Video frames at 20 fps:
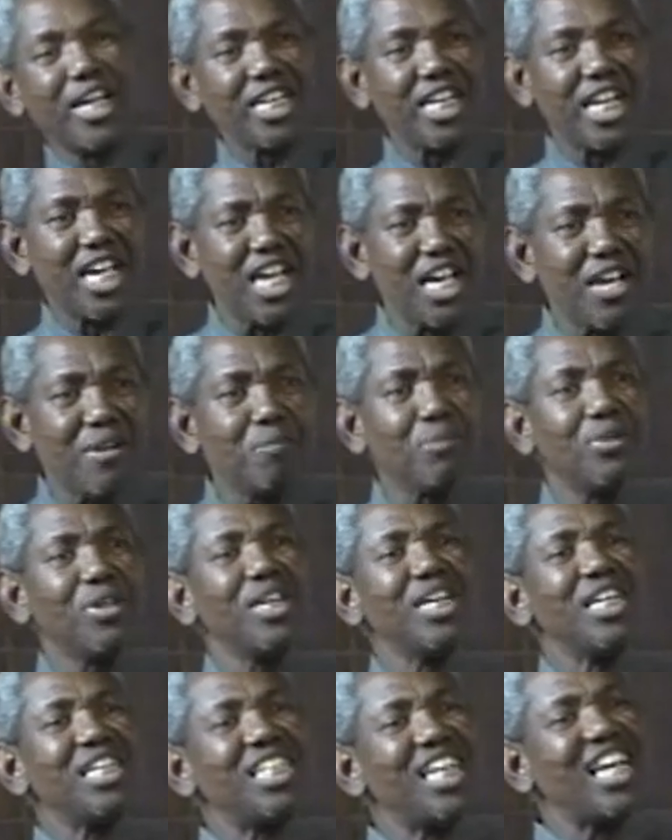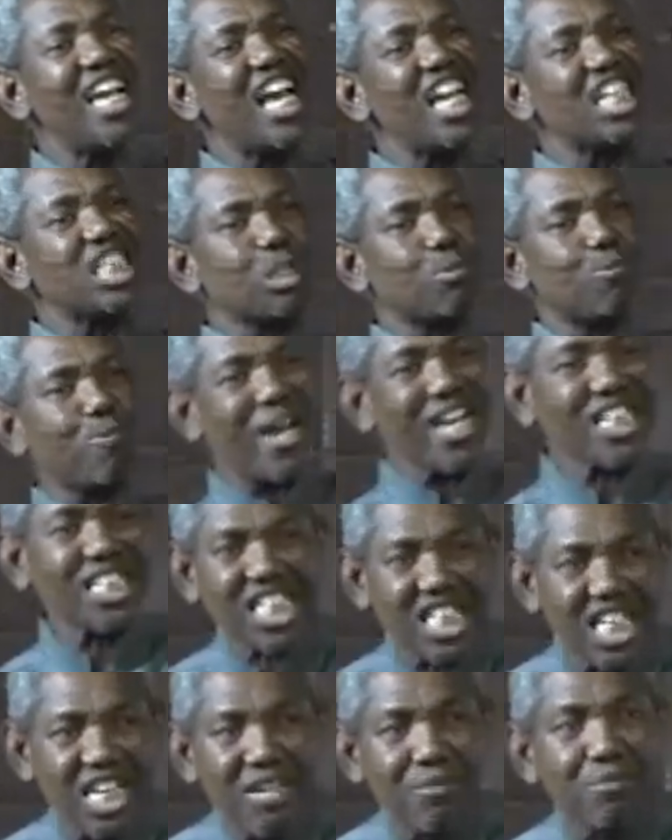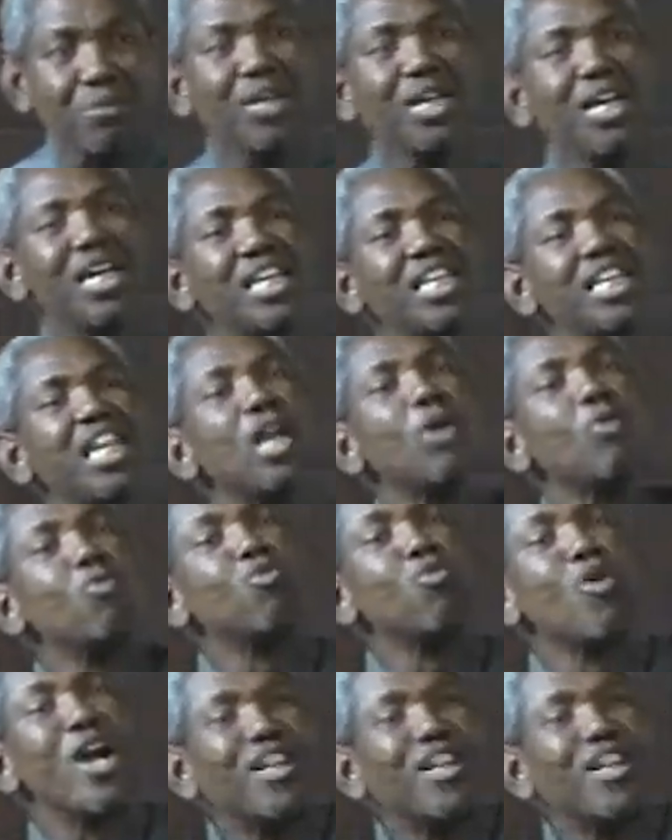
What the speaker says: him, they expect him, they wait